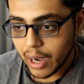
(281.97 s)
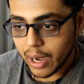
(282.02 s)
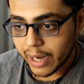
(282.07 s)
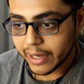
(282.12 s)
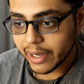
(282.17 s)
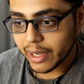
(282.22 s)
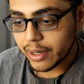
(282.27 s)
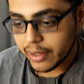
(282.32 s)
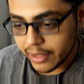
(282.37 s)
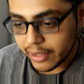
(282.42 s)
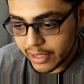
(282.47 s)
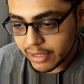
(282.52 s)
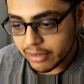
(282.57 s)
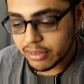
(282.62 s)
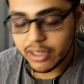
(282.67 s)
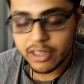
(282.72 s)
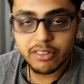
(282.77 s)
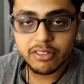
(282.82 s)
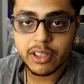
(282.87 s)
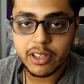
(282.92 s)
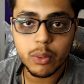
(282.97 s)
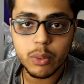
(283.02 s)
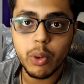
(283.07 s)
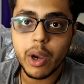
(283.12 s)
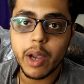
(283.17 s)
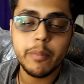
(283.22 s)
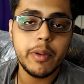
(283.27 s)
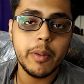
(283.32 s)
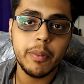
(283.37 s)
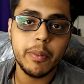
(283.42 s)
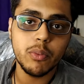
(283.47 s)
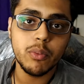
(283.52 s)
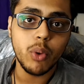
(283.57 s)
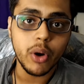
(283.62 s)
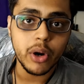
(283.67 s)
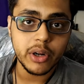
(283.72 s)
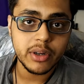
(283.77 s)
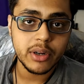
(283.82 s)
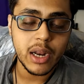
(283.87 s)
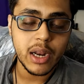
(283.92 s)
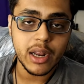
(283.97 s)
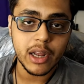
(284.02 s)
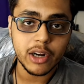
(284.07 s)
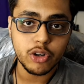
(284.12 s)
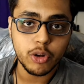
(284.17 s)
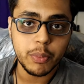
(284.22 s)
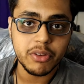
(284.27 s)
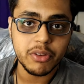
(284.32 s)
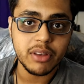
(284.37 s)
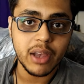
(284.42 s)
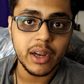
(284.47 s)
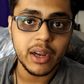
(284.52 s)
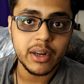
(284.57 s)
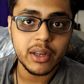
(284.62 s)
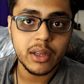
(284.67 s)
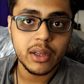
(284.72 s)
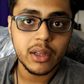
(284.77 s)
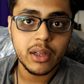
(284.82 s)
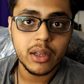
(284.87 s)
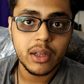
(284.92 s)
I can easily see why people want Ten Hag to be sacked.